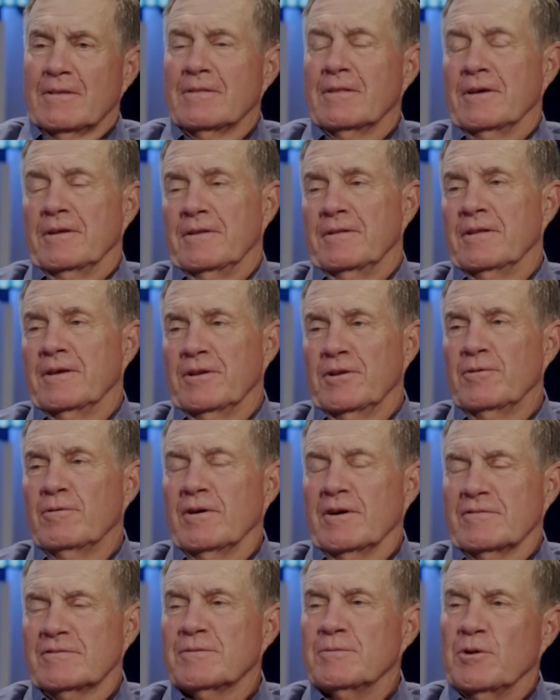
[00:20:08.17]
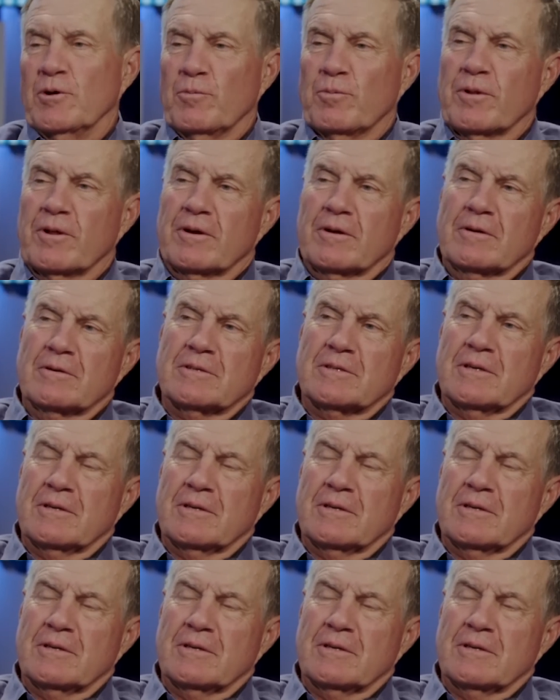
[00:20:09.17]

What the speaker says: They do have some new players,